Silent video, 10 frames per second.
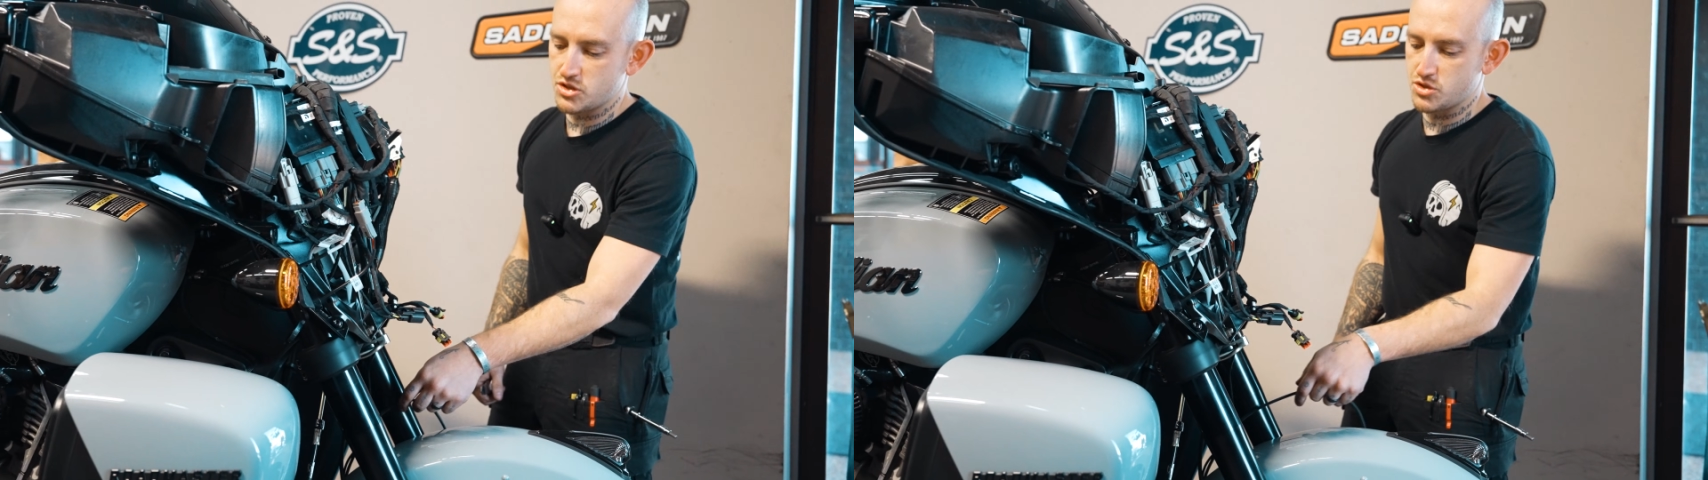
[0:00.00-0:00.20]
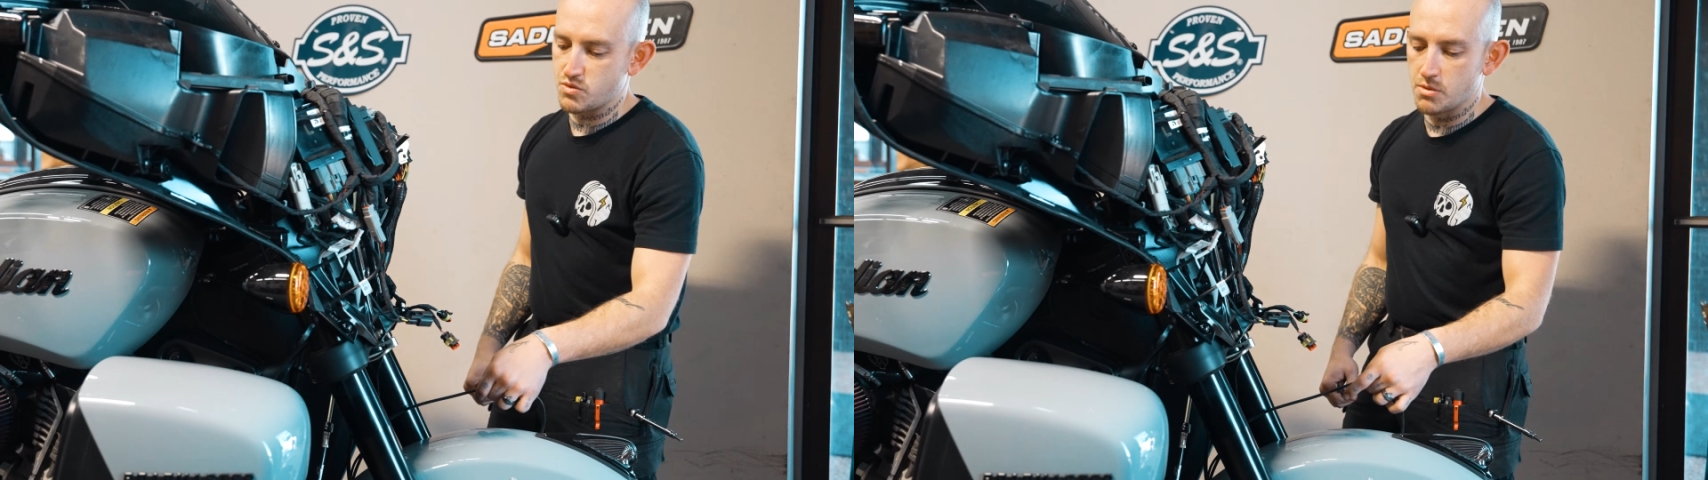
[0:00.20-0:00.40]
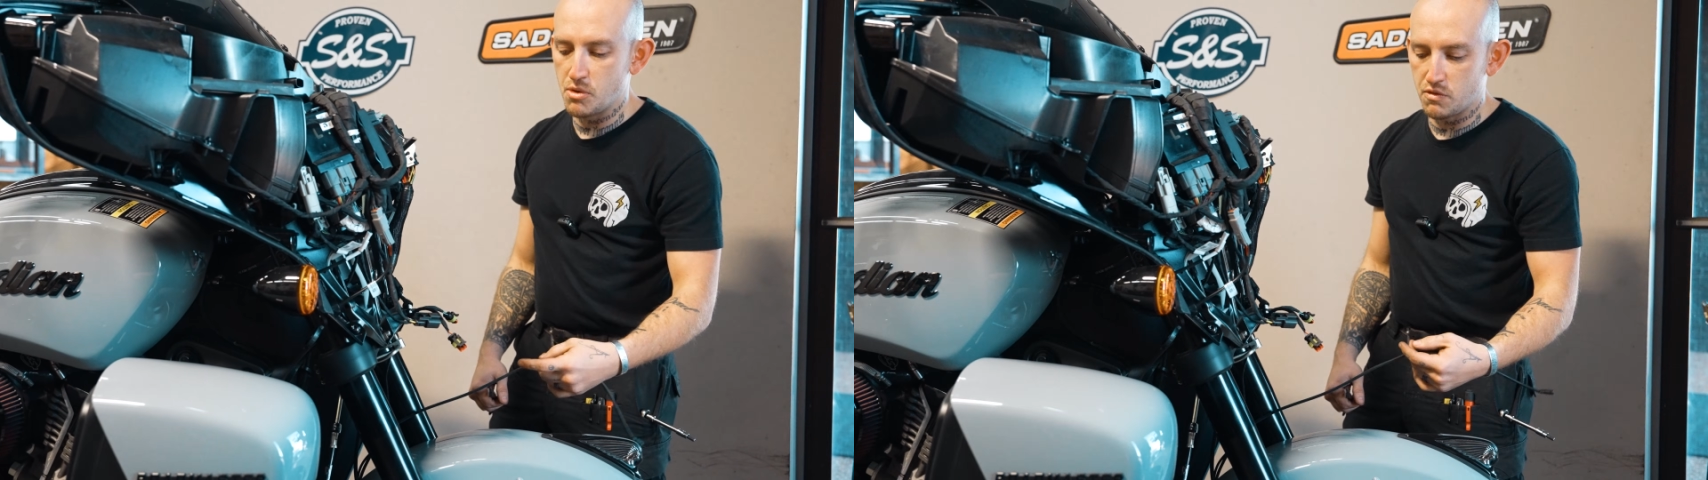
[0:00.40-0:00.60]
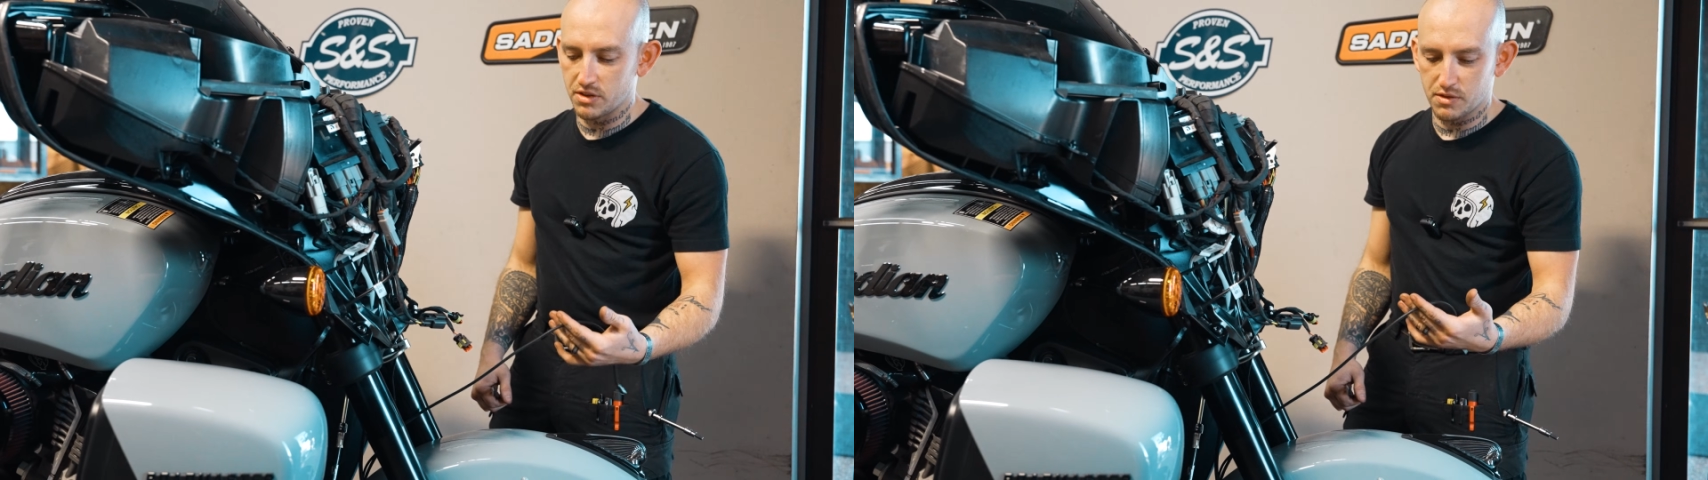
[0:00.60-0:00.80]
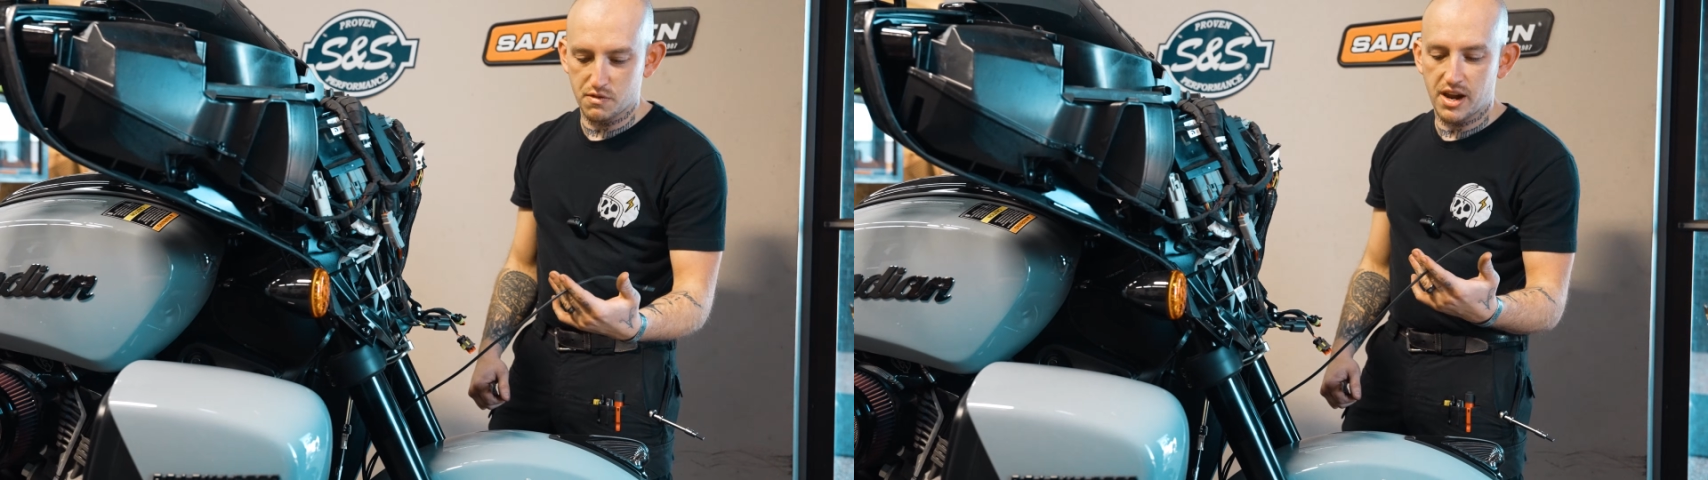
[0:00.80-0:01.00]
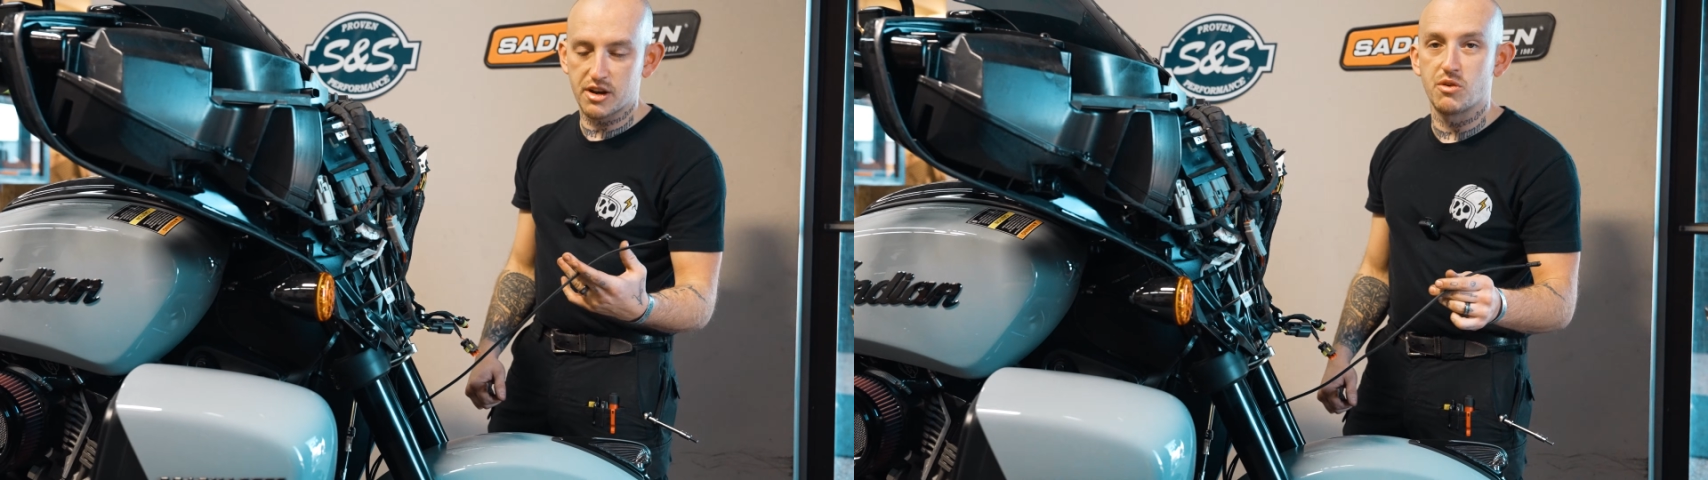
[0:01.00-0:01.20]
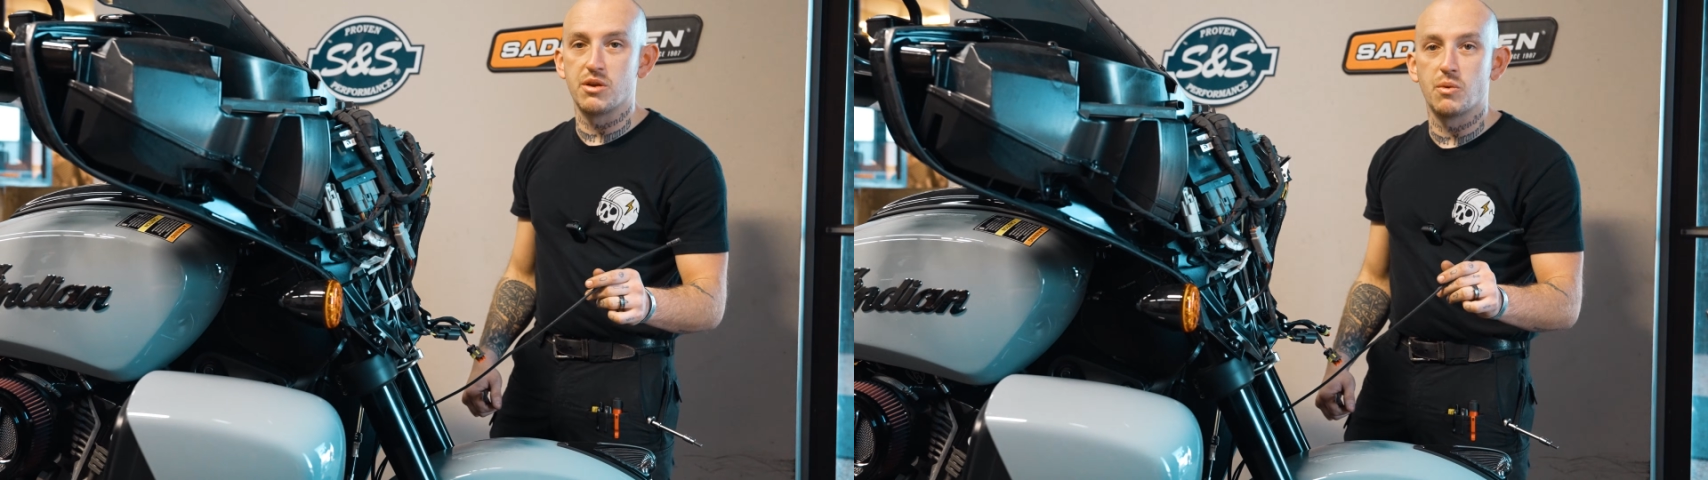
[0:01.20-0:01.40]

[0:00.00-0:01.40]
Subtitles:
just removing the factory